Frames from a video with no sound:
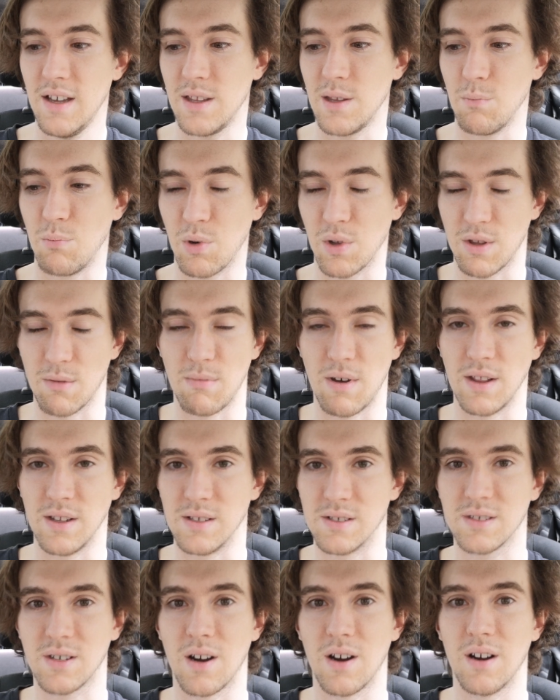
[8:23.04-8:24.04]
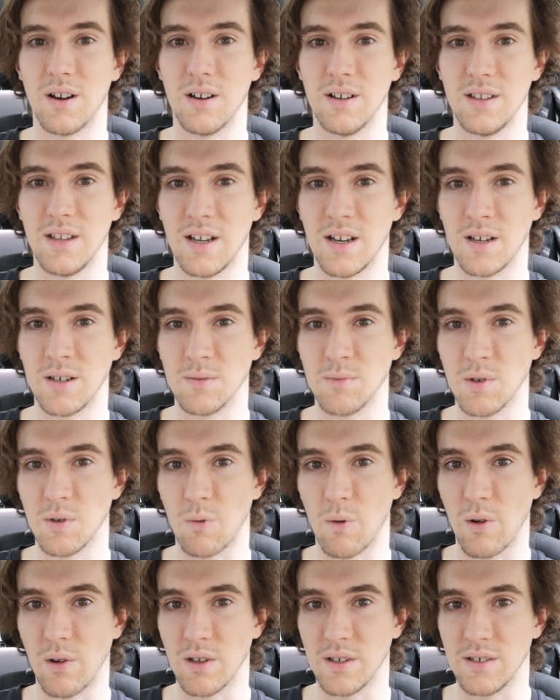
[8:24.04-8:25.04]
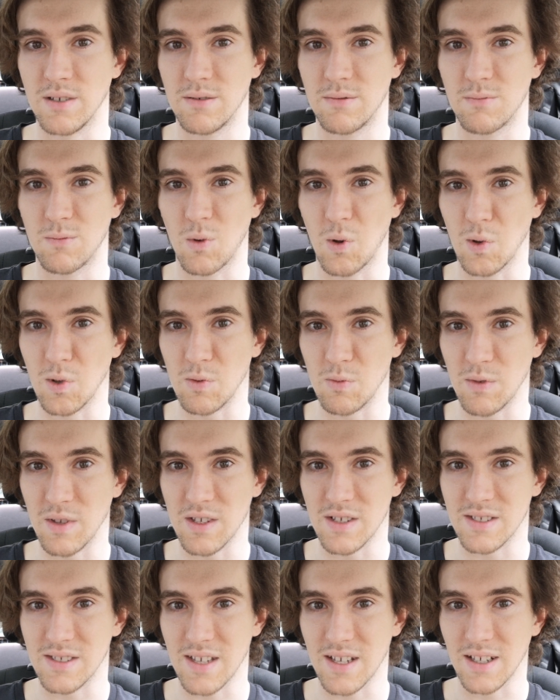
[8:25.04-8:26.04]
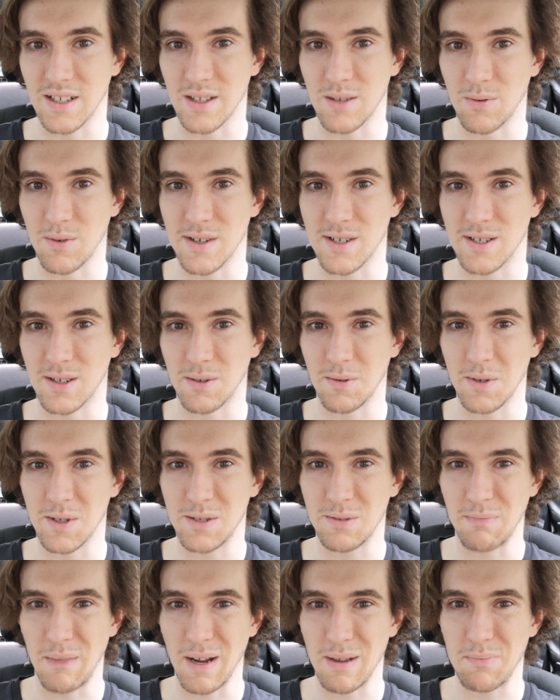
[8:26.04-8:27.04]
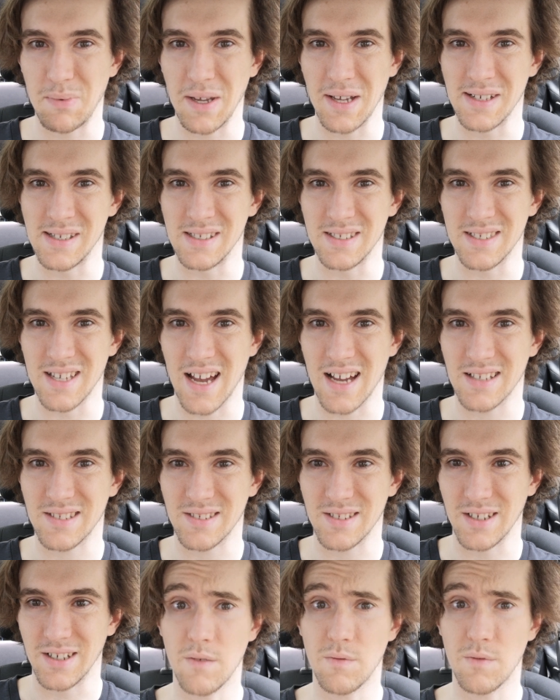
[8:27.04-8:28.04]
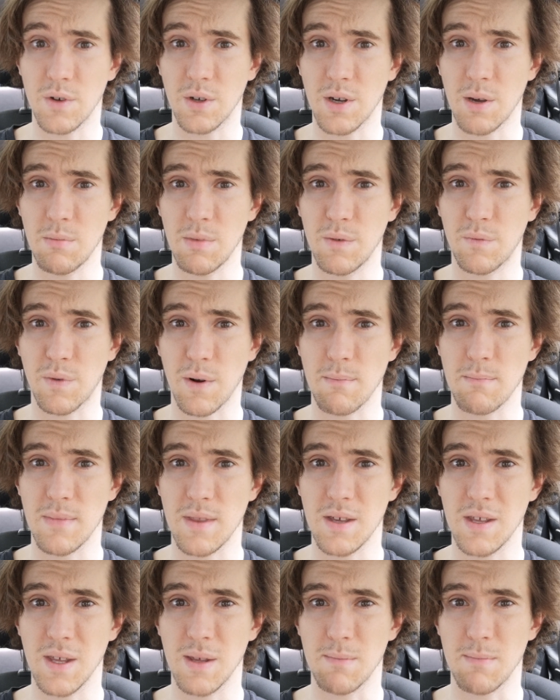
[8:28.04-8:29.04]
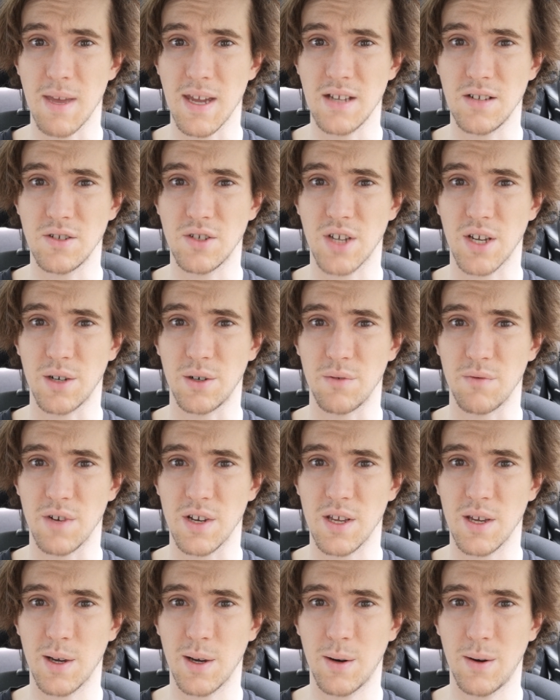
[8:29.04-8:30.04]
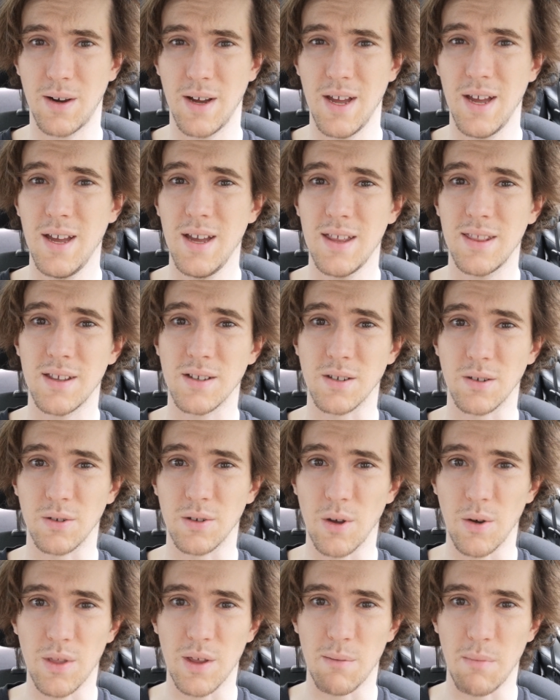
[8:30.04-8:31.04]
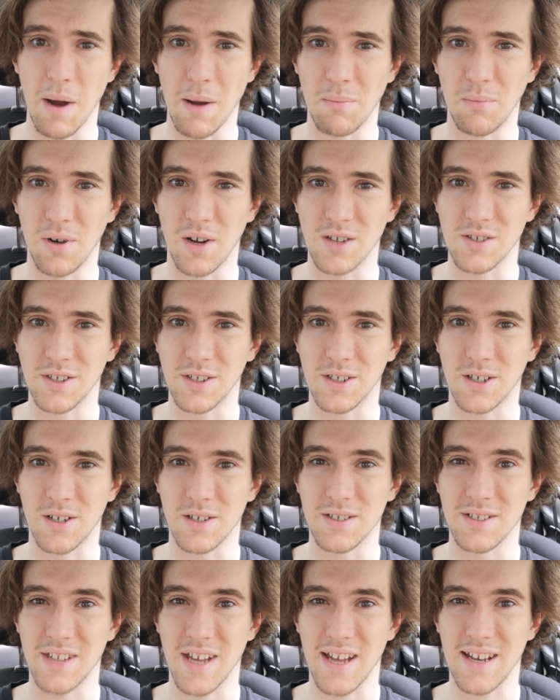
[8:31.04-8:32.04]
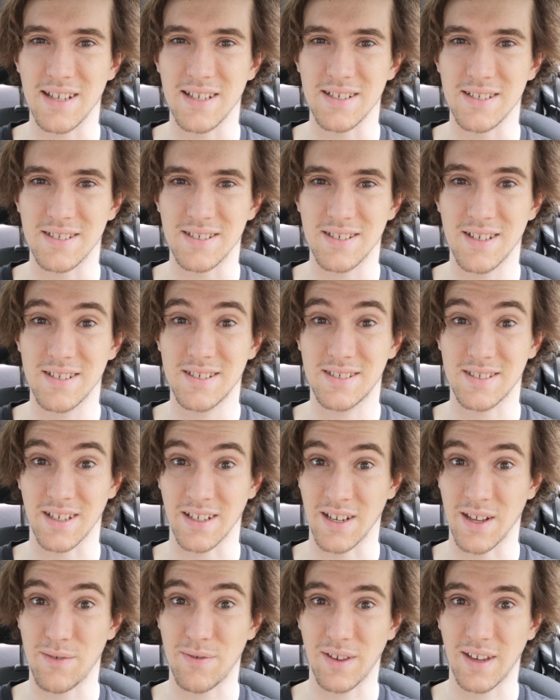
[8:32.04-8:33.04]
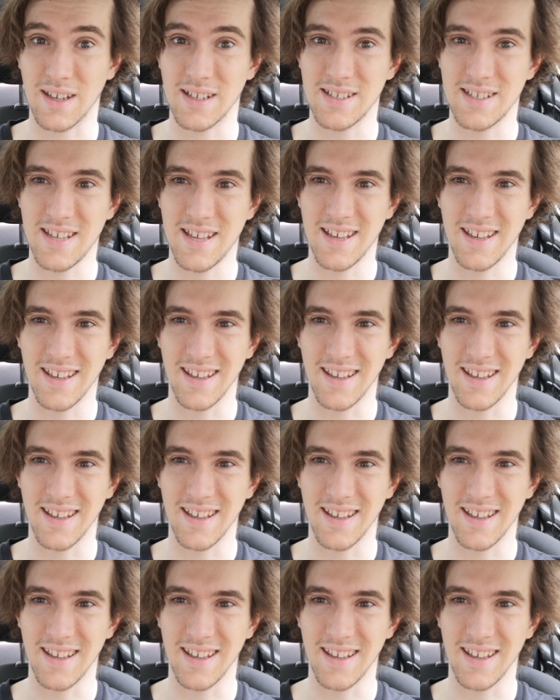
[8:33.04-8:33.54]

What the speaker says: then put them on this car, and then I'll be rolling with this thing in the winter, which might be a disaster. If you're coming from the main channel video, then you'll know that my project car debt is significant.